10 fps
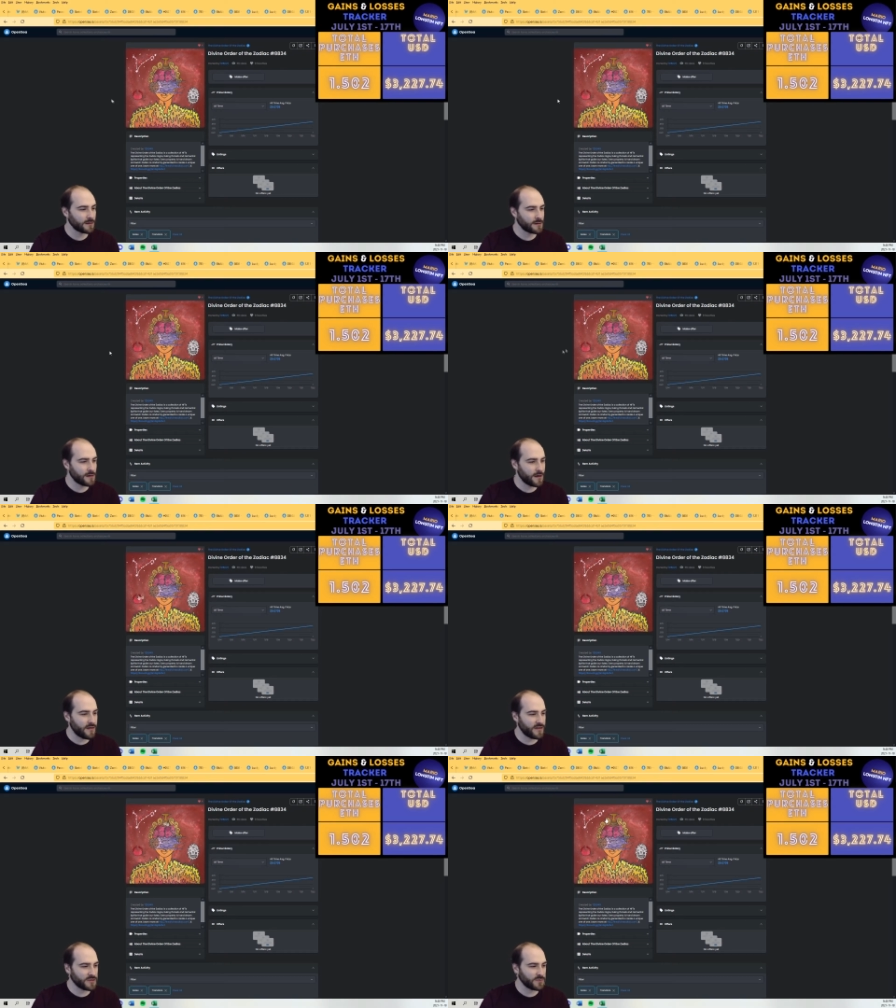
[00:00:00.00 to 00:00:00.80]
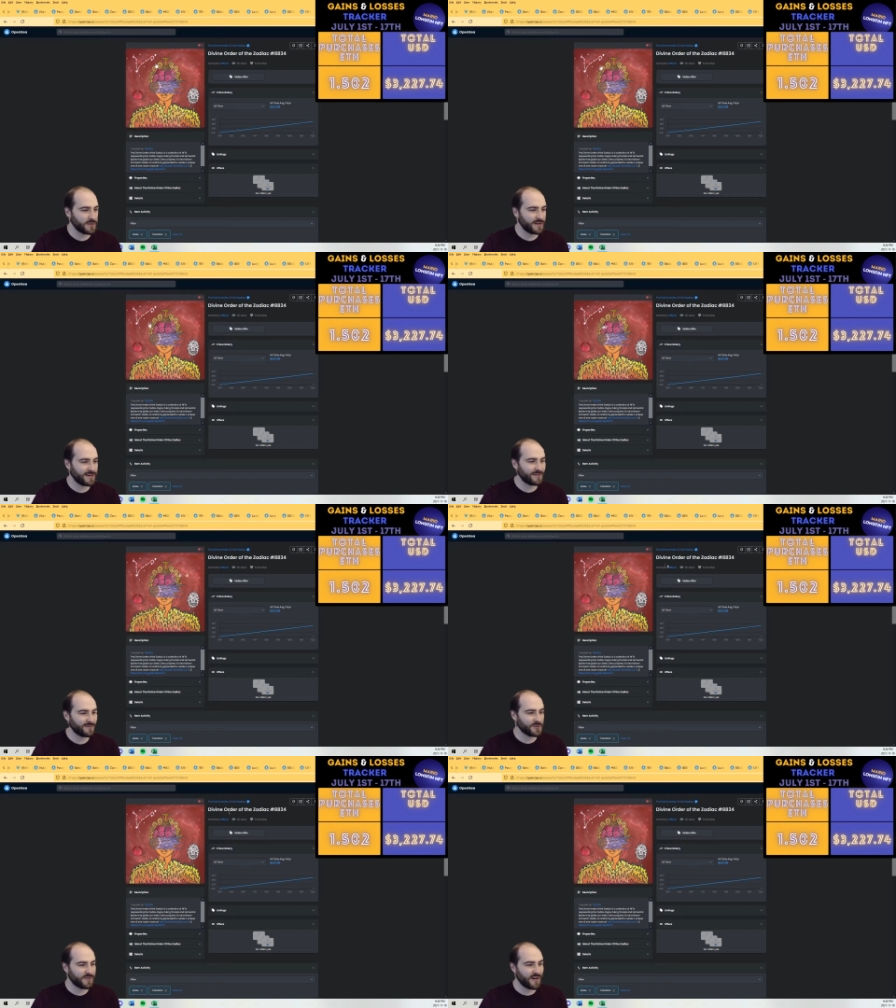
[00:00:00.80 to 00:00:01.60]
This one
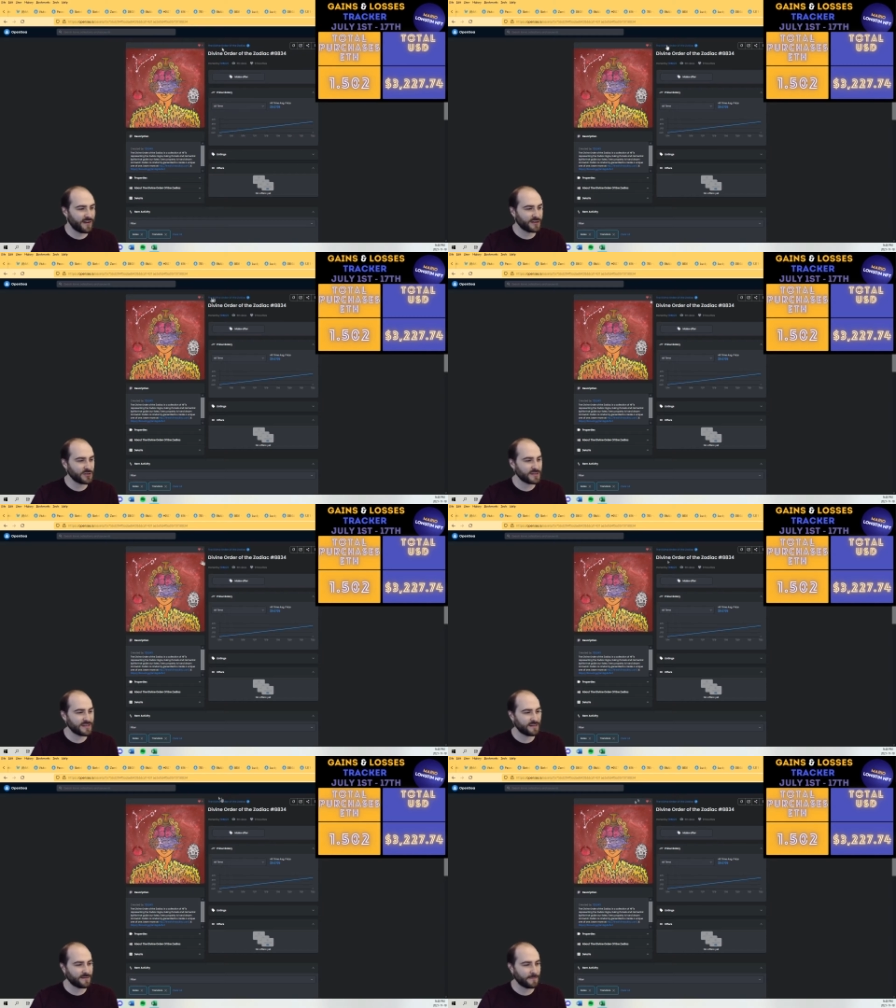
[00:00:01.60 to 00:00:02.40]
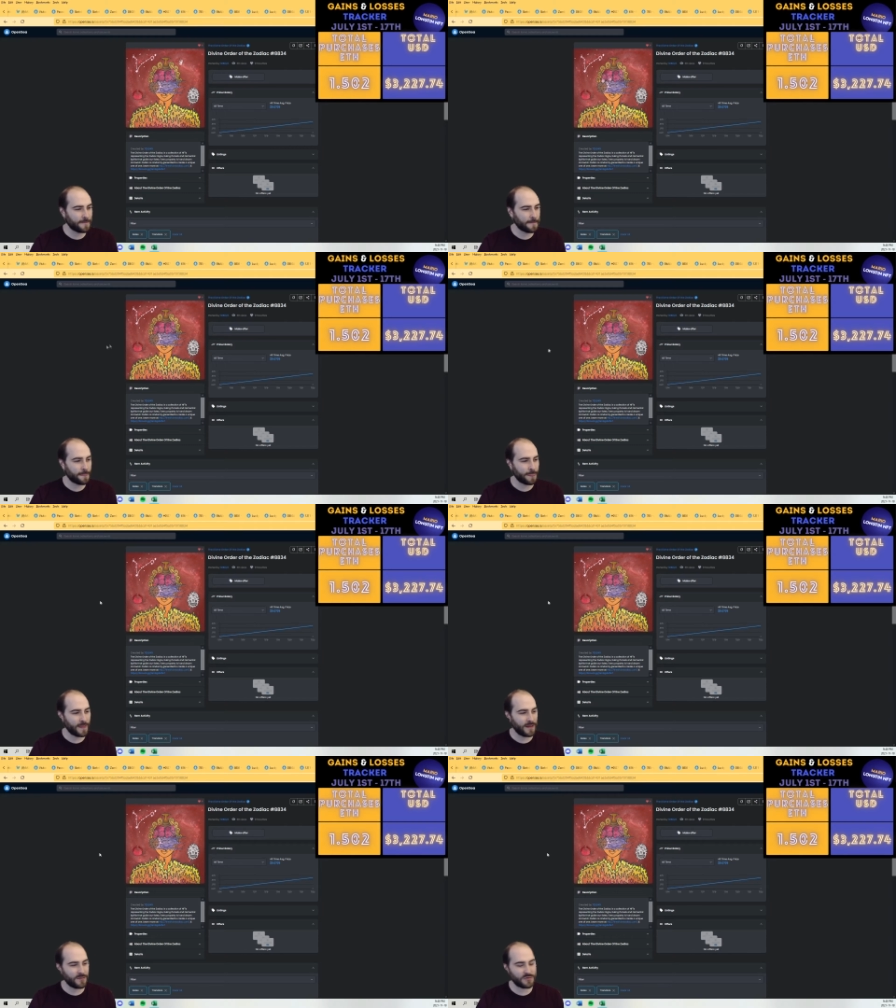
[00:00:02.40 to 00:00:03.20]
was very interesting.
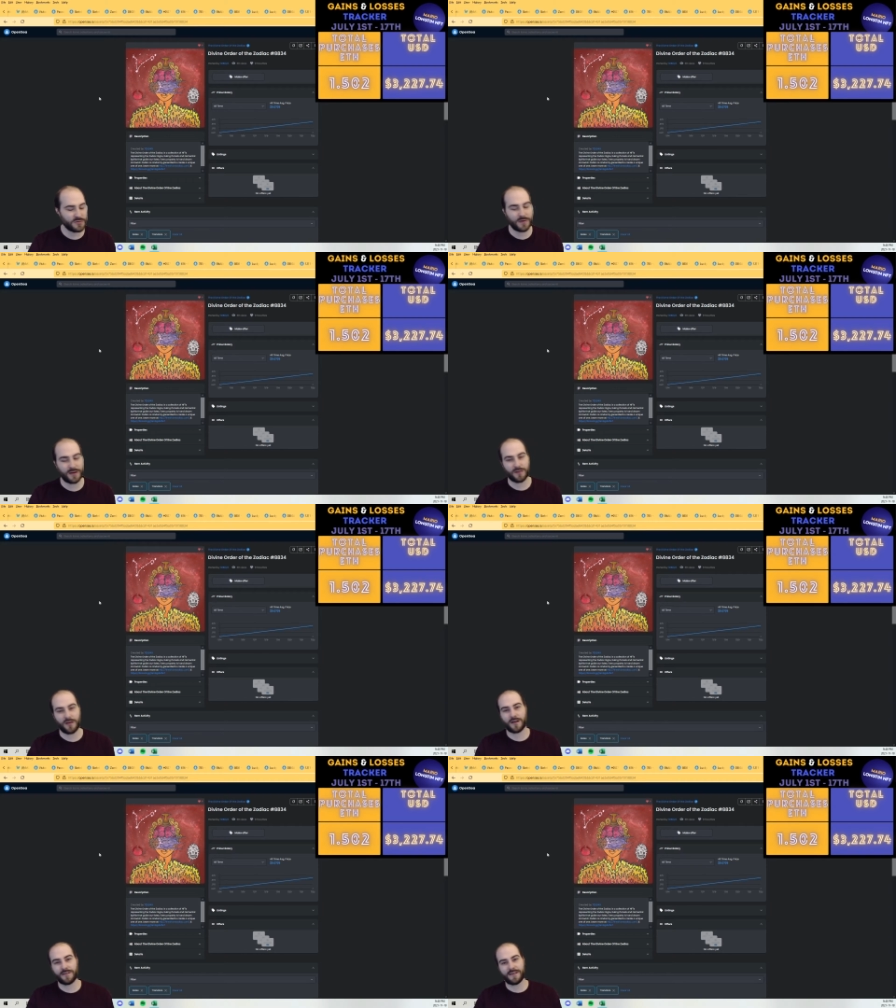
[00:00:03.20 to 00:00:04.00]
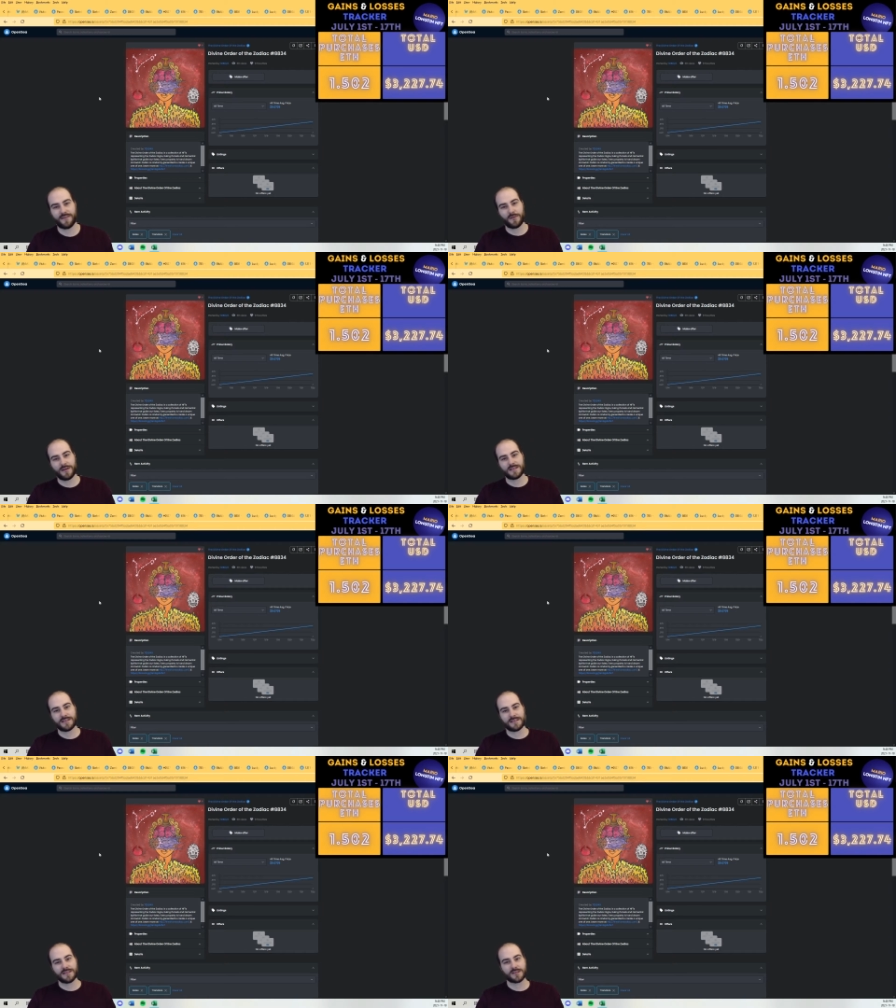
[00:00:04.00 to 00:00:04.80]
He was doing a lot of giveaways in his
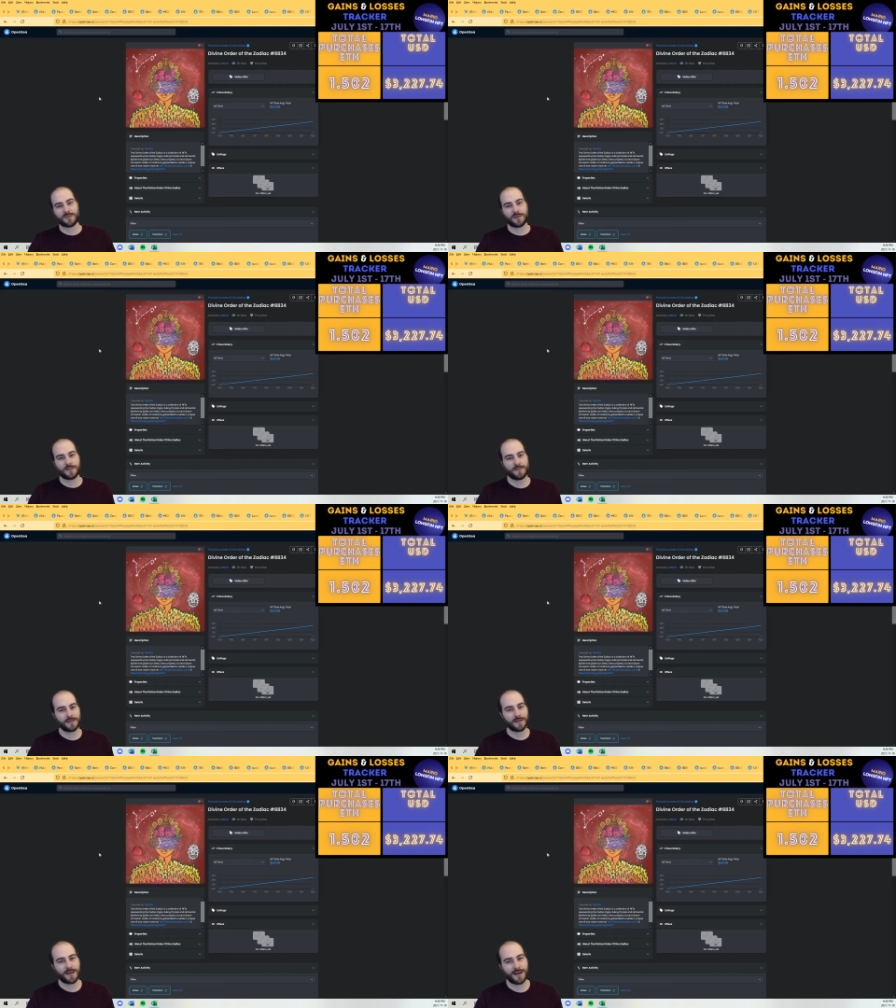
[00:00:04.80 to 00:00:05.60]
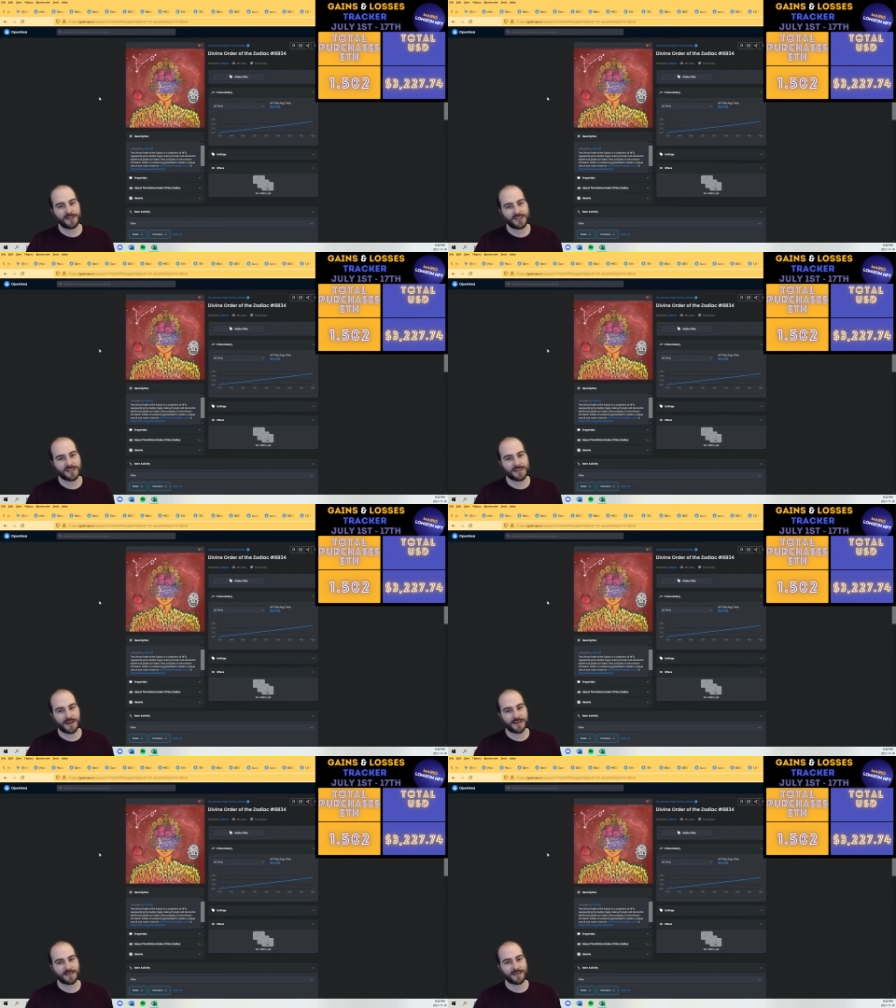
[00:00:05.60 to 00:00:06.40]
Discord, and I just
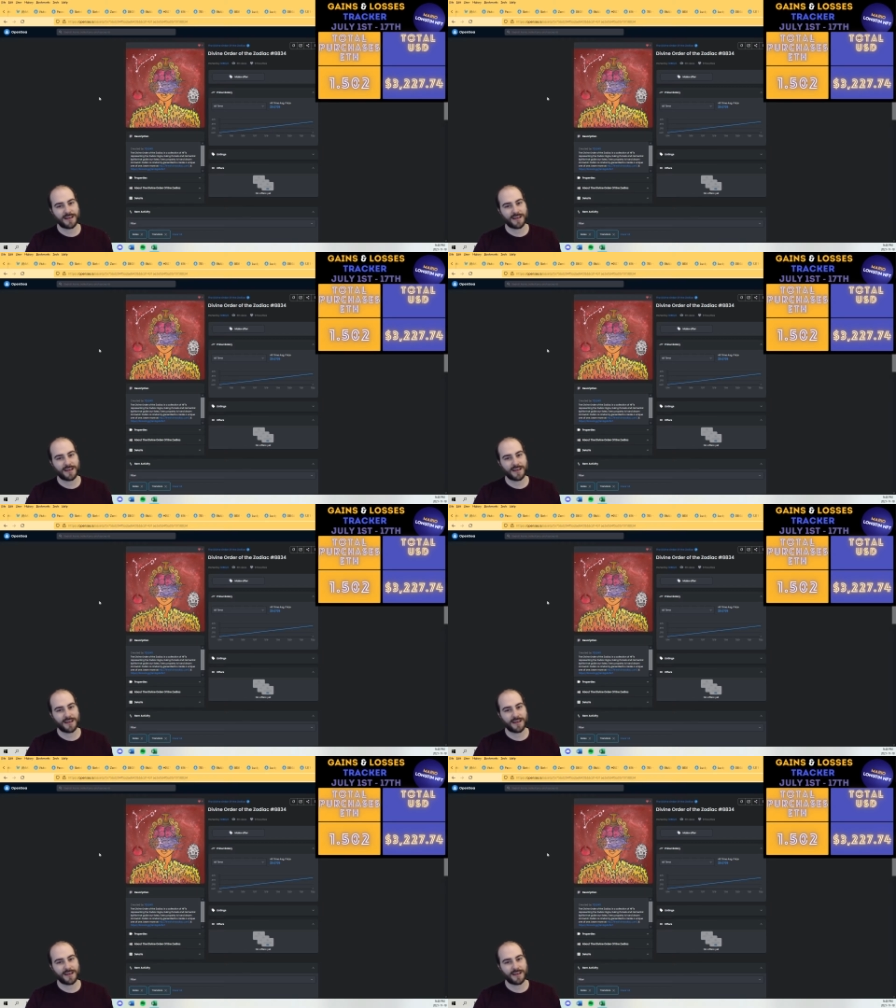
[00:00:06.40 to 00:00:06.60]
decided to